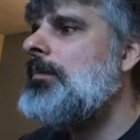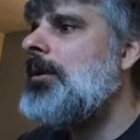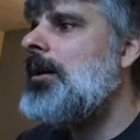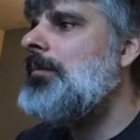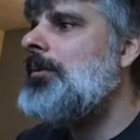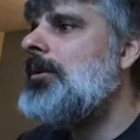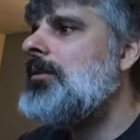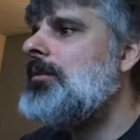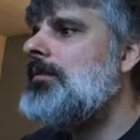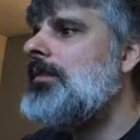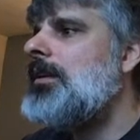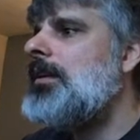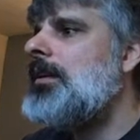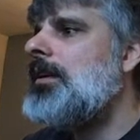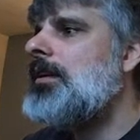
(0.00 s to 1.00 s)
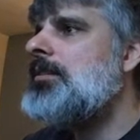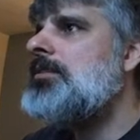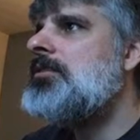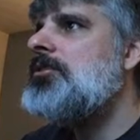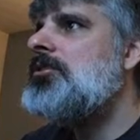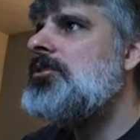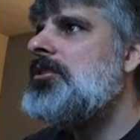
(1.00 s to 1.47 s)
Pop on over to
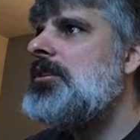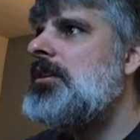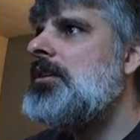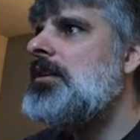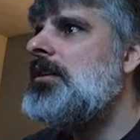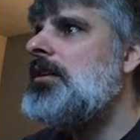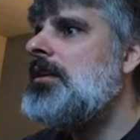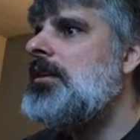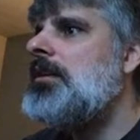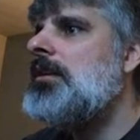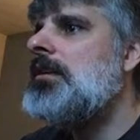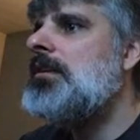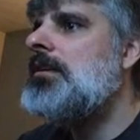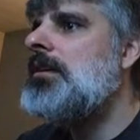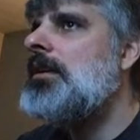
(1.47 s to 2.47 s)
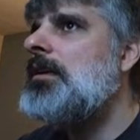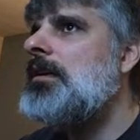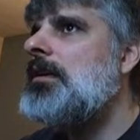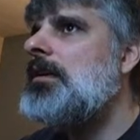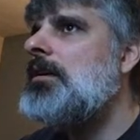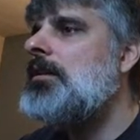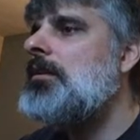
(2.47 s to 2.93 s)
XG and take
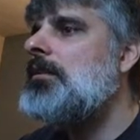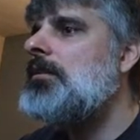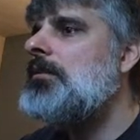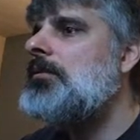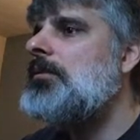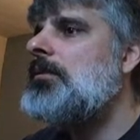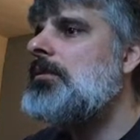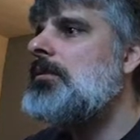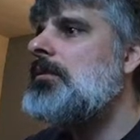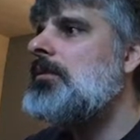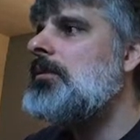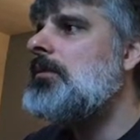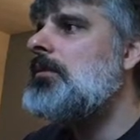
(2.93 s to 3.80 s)
a closer